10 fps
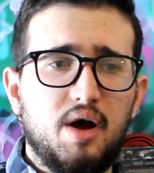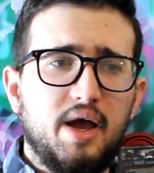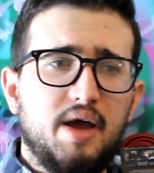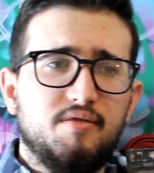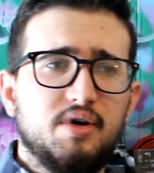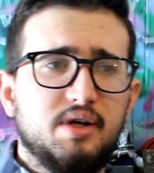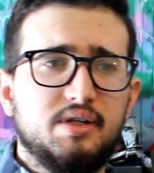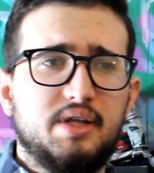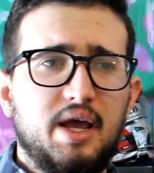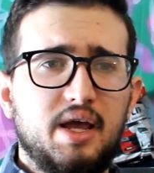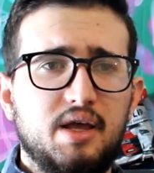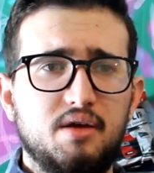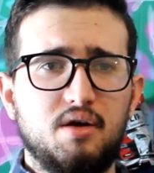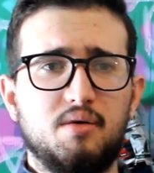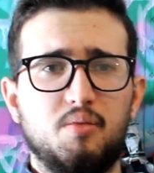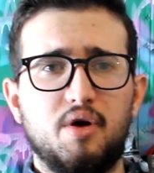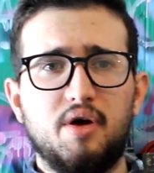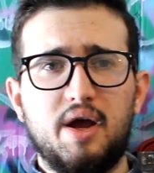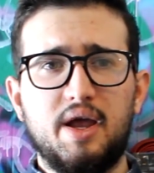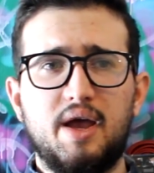I have a day
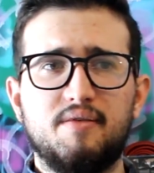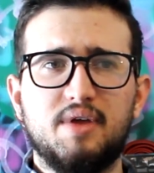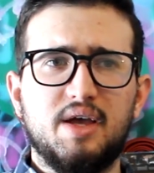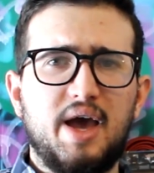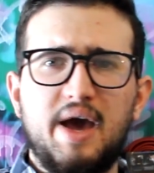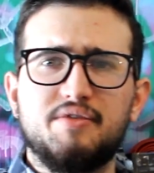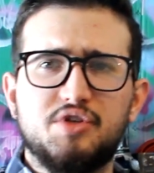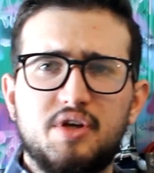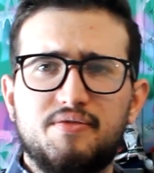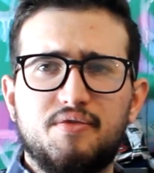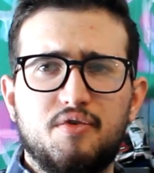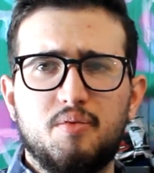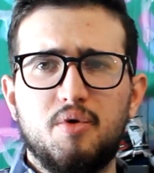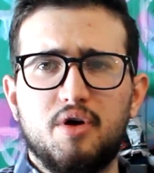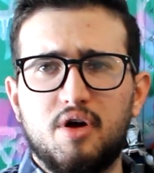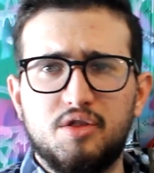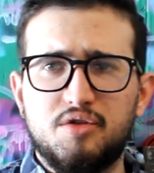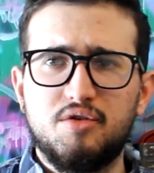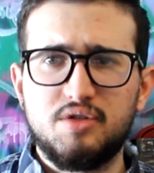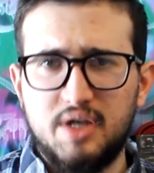where I have like a half shift for work on
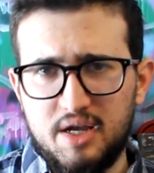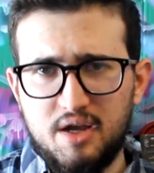Thursday.